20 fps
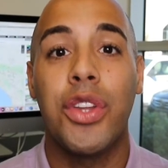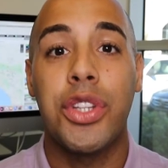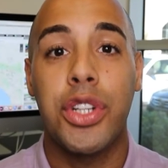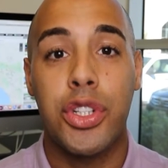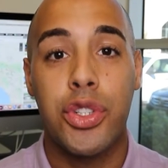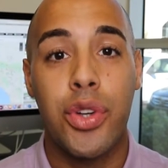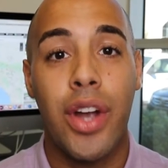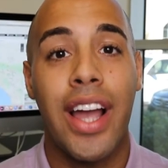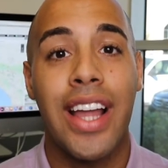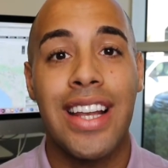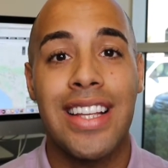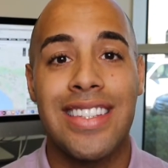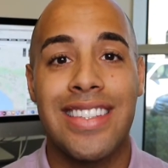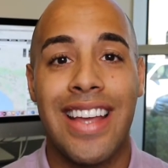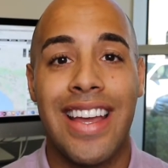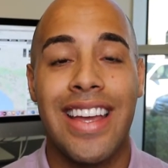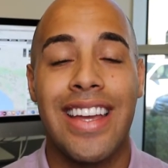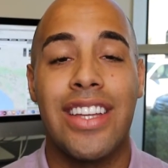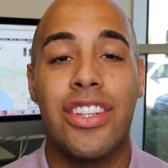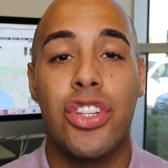they're trying to
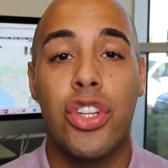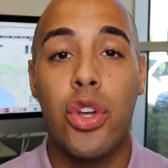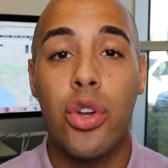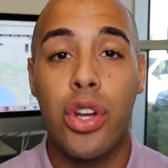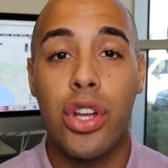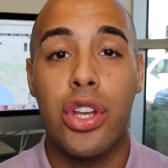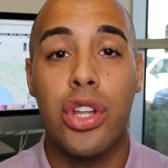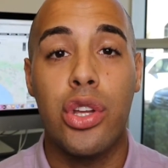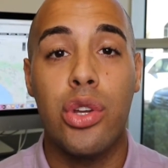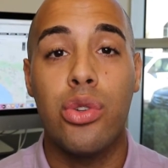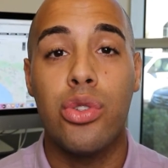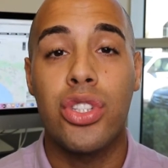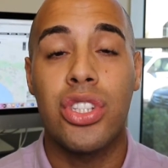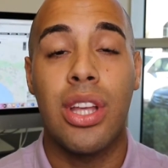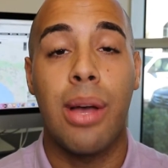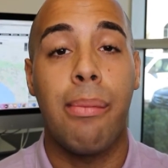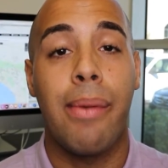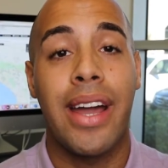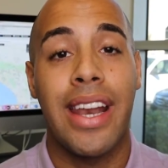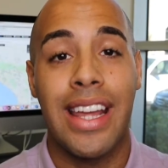say is you could use
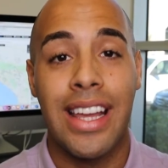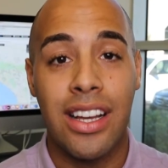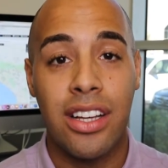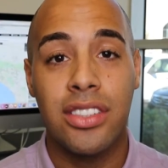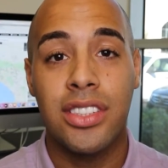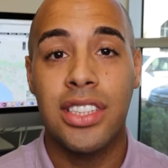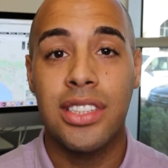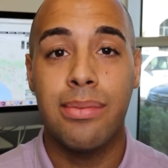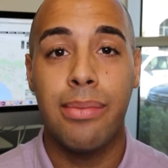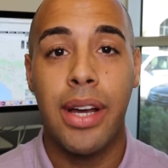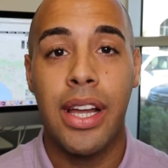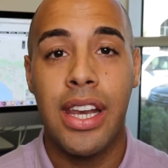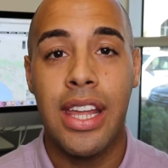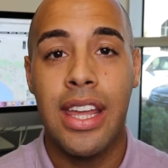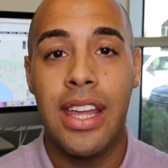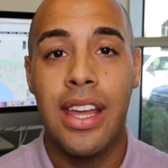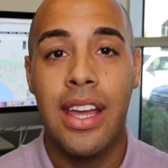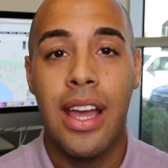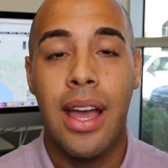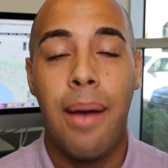somebody else's
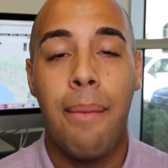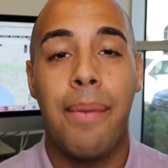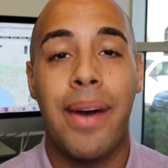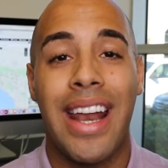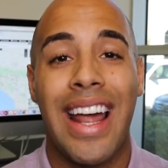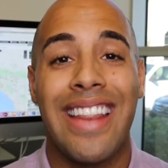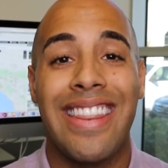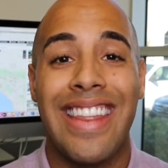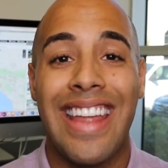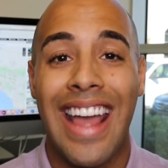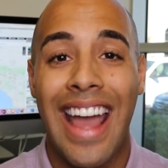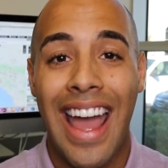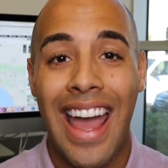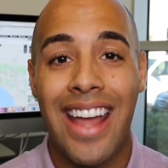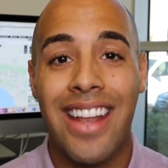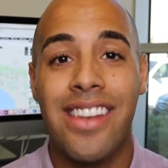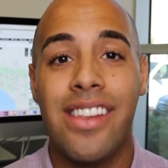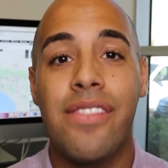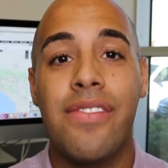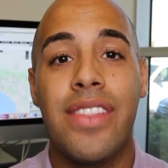money, but at the
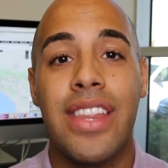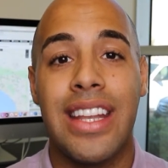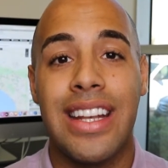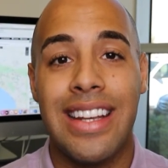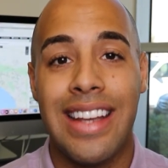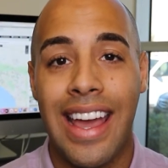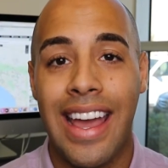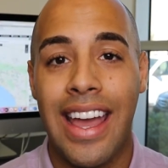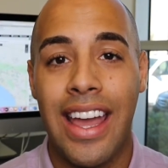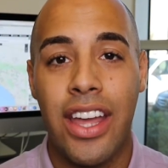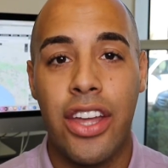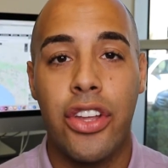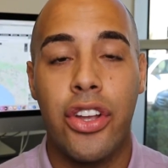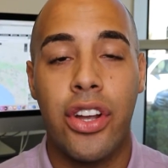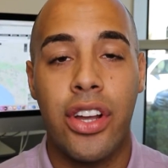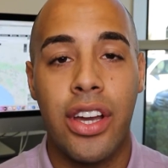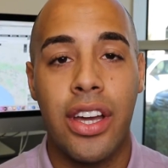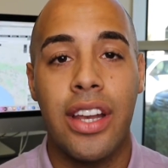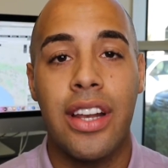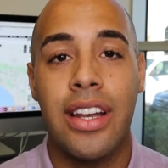end of the day,
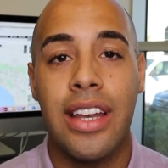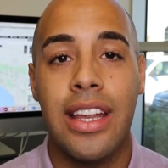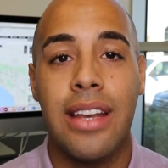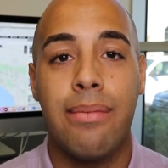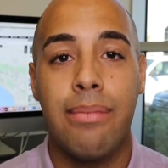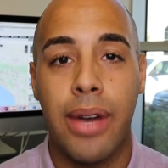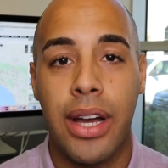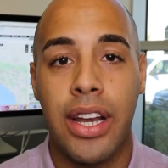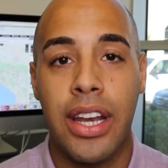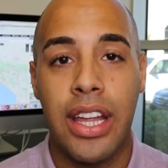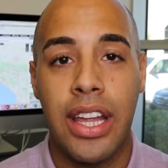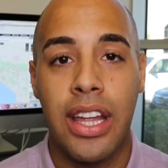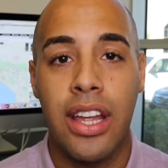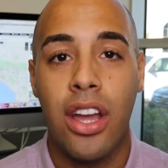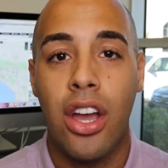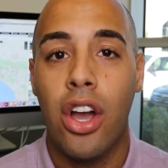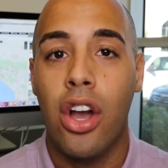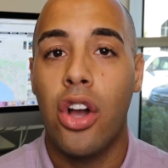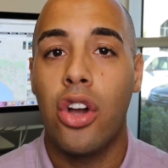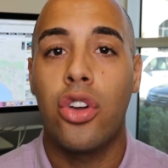you're going to need money,
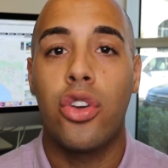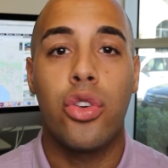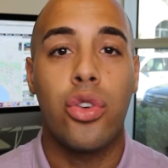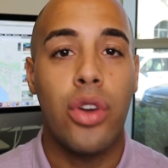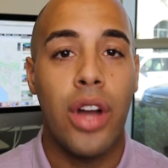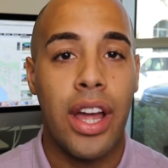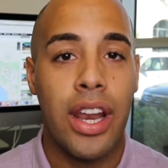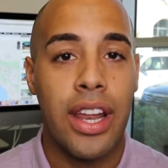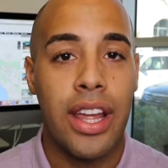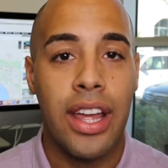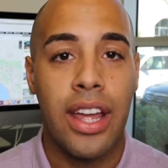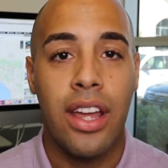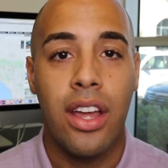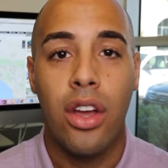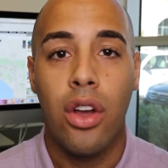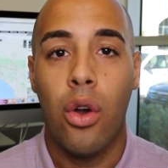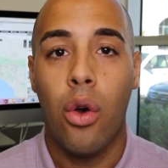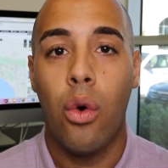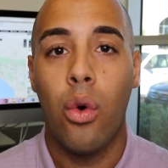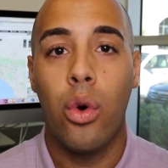credit,
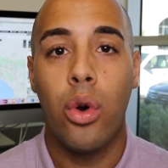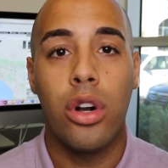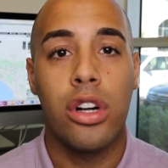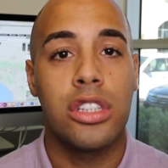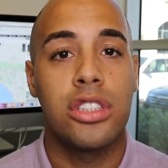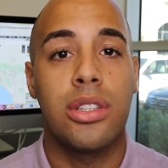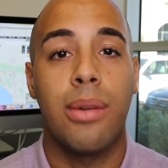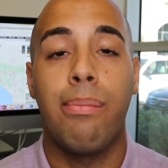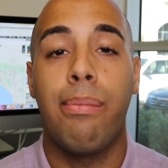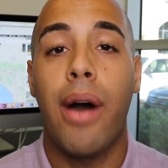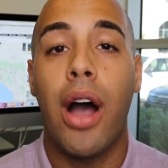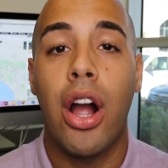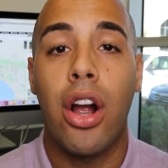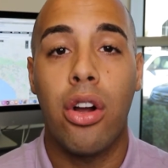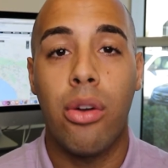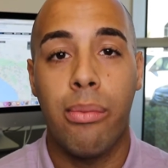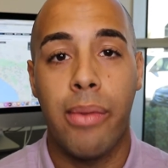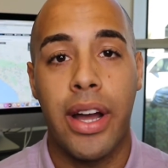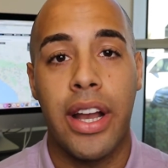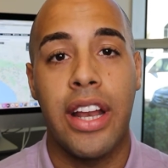or to
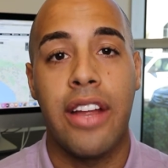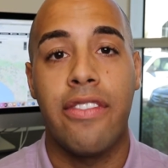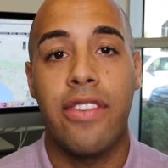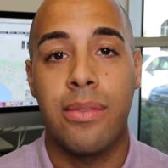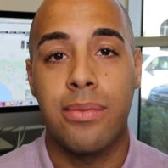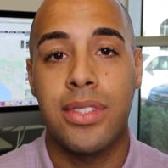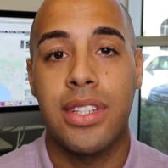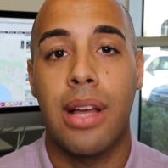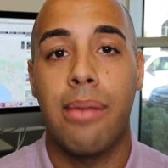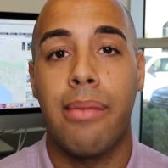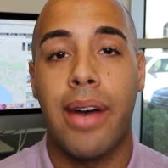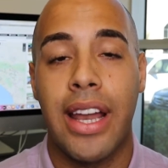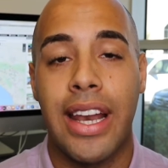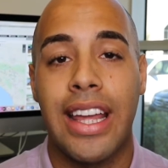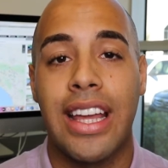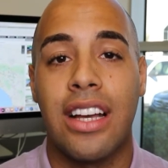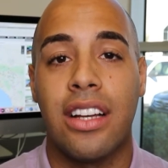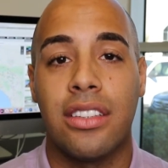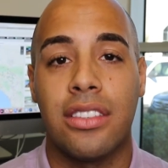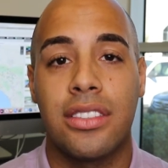borrow money from
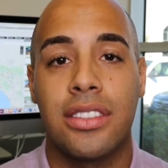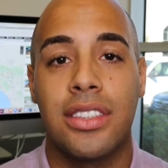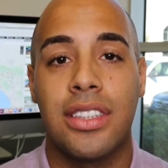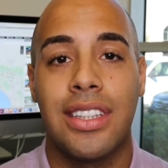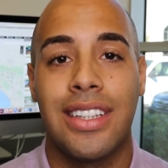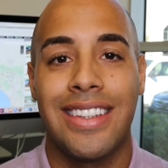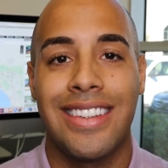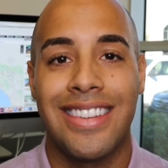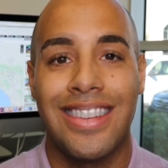somebody else.